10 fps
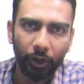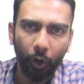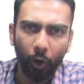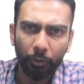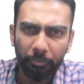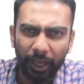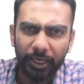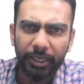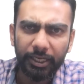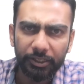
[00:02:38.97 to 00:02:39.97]
on
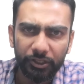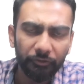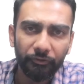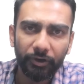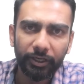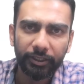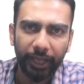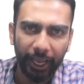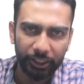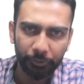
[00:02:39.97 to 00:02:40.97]
many different
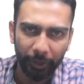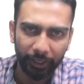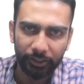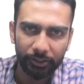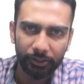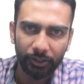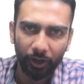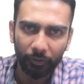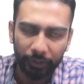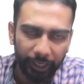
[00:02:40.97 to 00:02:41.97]
aspects
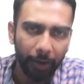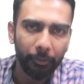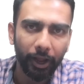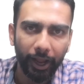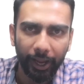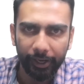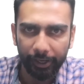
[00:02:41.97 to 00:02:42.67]
of the camera and